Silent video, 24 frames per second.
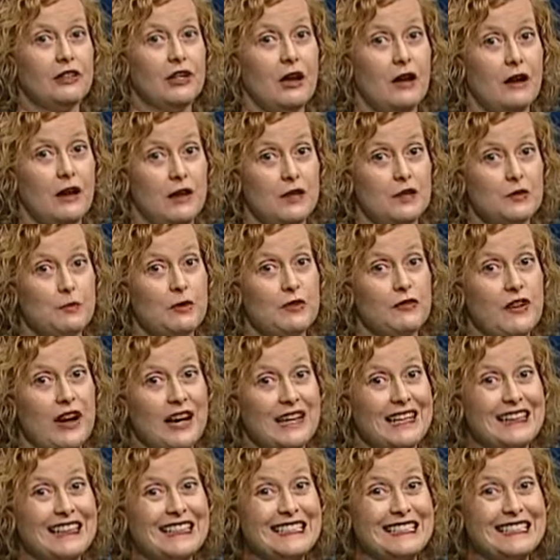laws
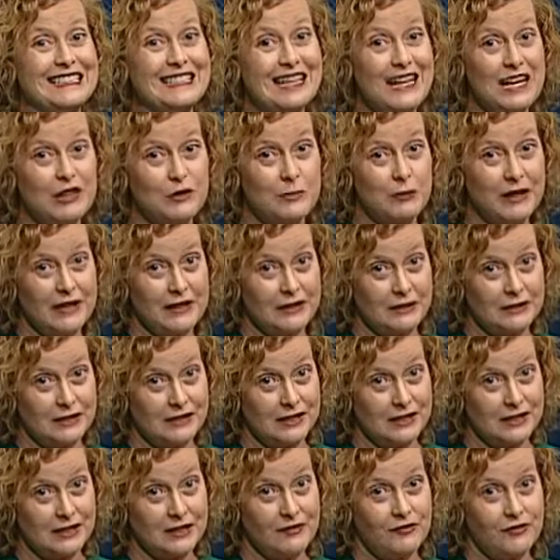providing the death
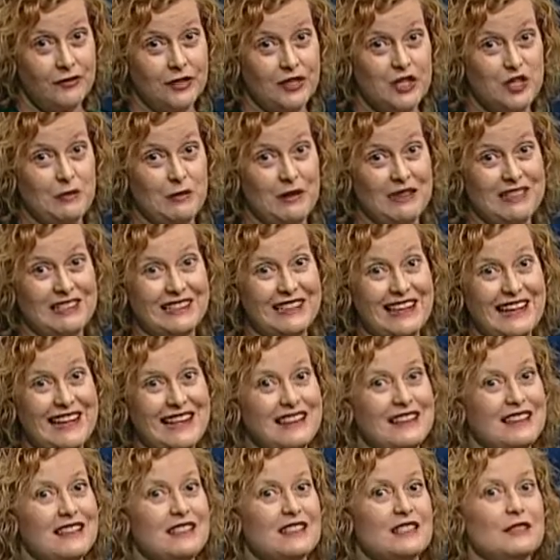penalty for expressing
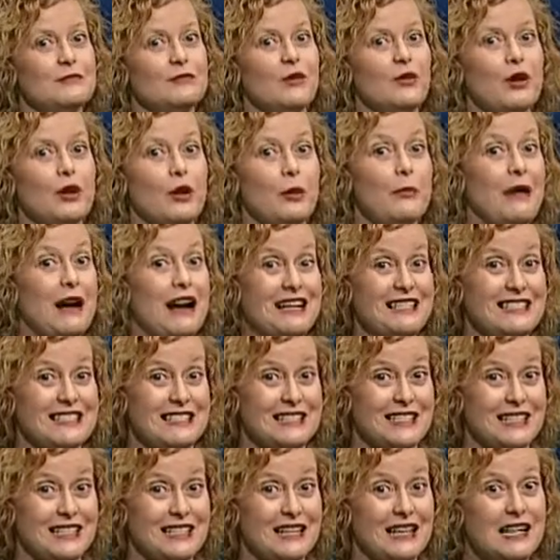atheism or
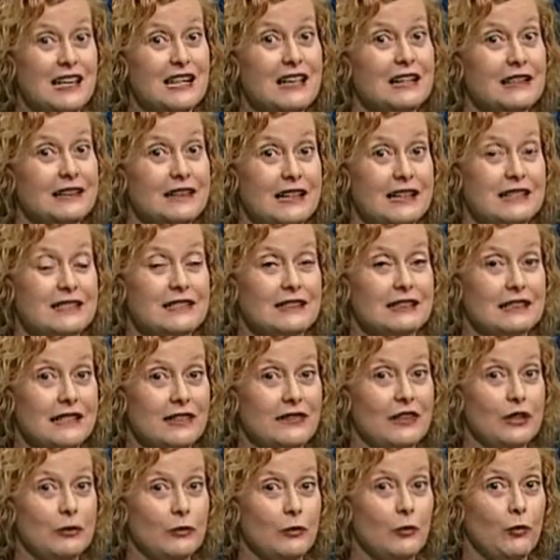apostasy. That's
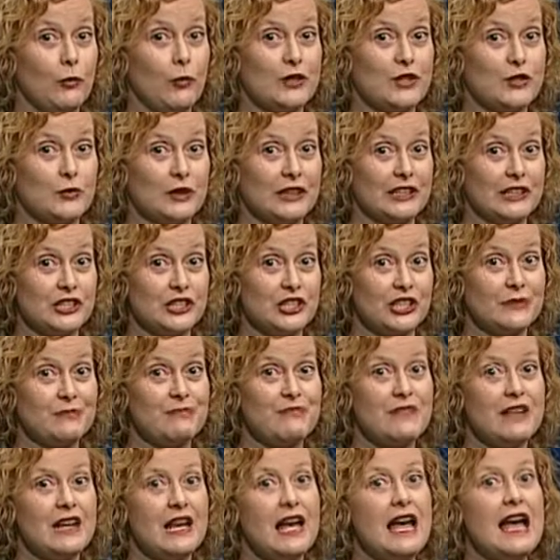leaving one's religion.
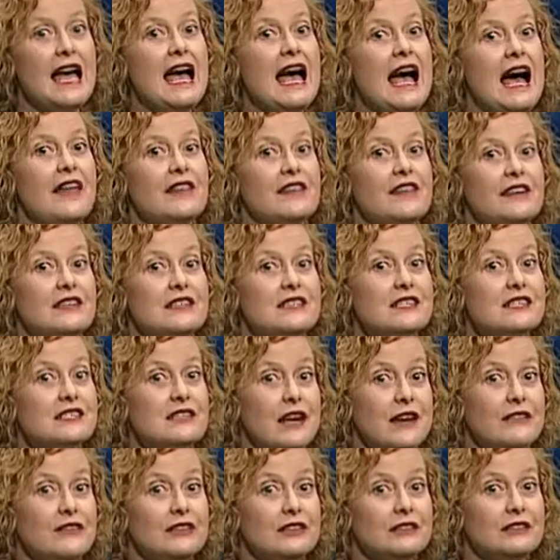And these
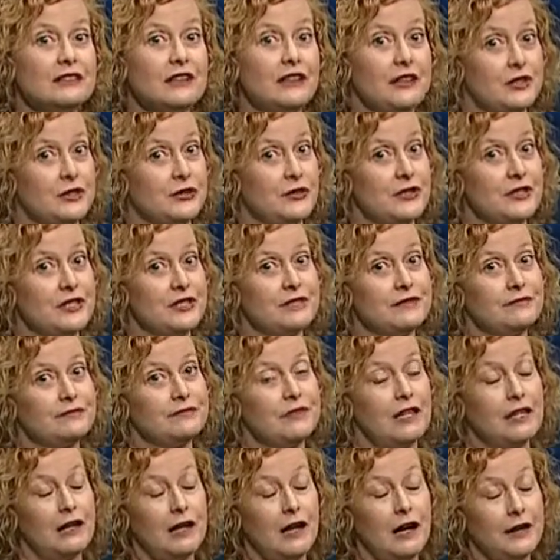seven countries
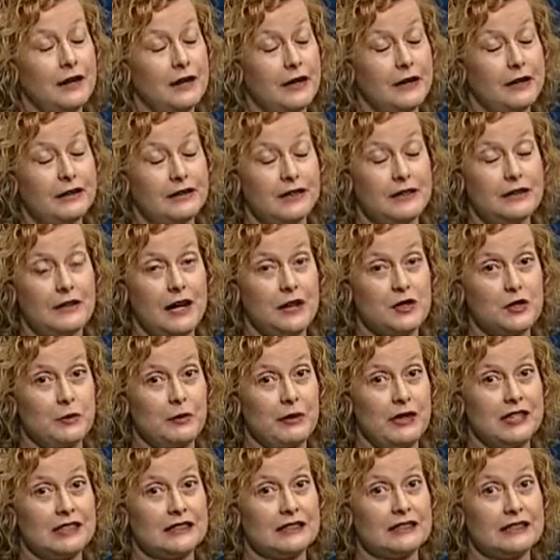are not, not
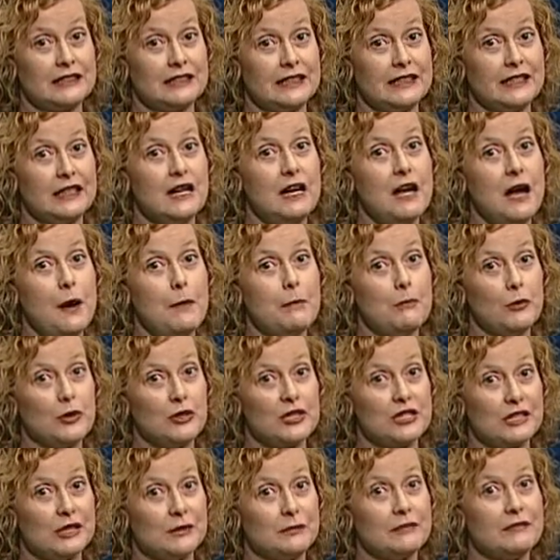surprisingly
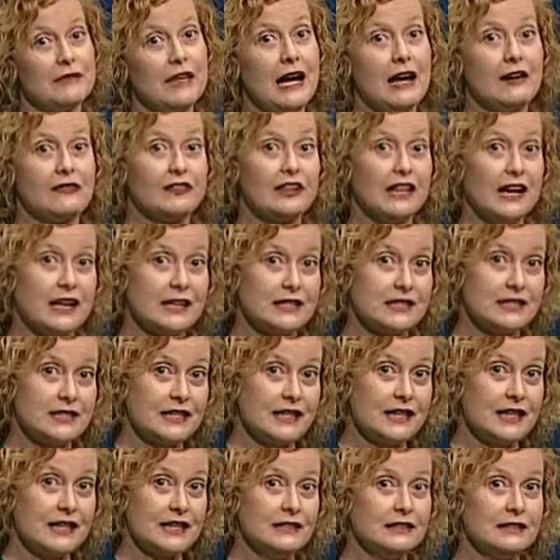Muslim
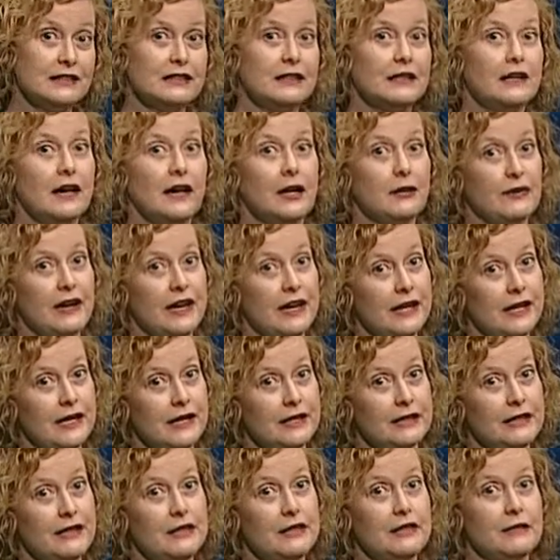Afghanistan,
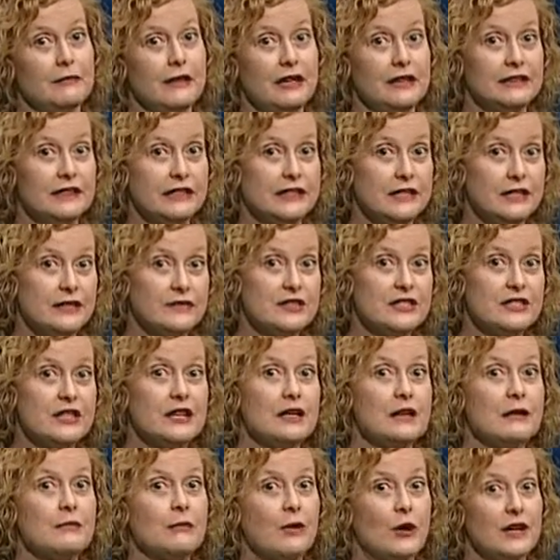Iran, Maldives,
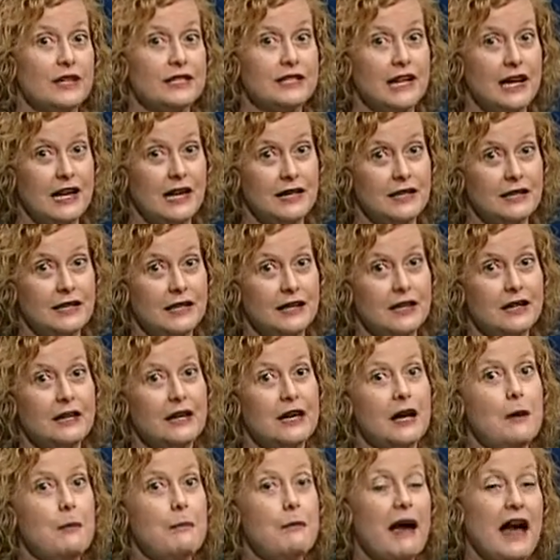Mauritania,
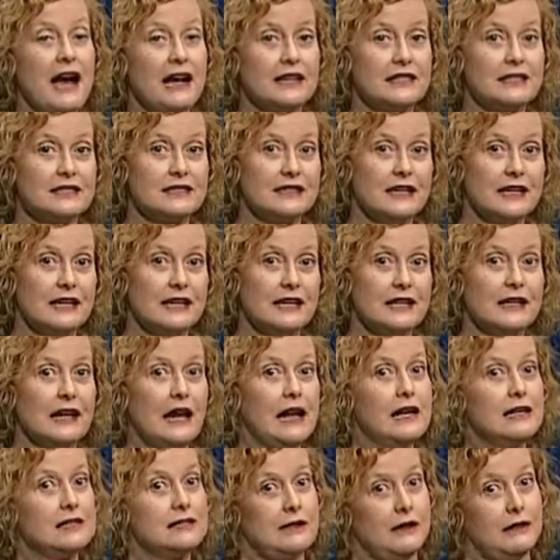Pakistan,
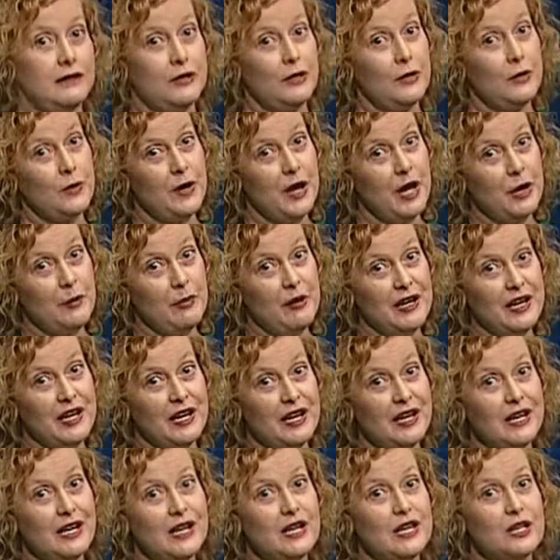Saudi
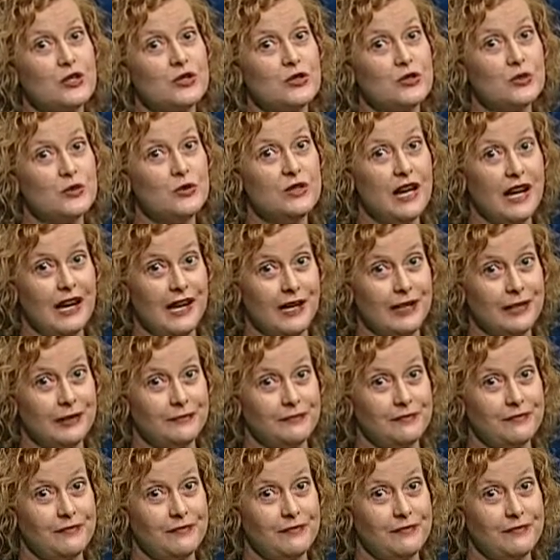Arabia, Sudan.